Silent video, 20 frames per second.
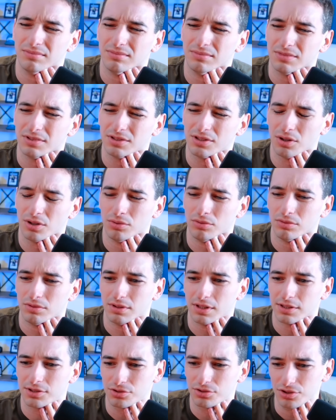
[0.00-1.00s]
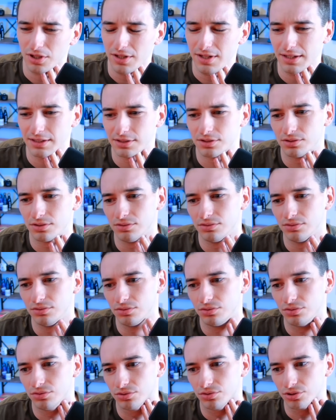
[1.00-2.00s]
So the string is
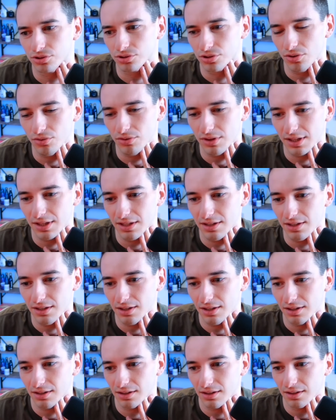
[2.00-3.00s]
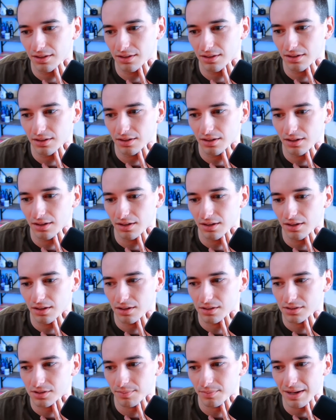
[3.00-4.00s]
truthy.
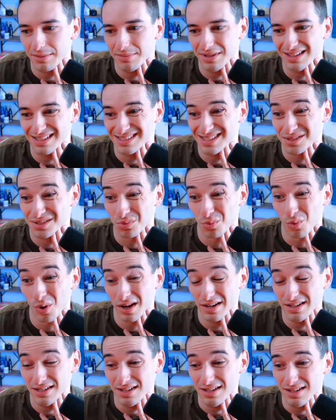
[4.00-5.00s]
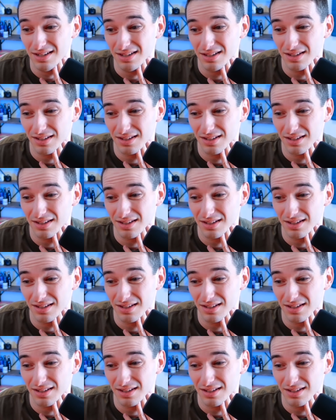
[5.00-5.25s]
So maybe this is 1.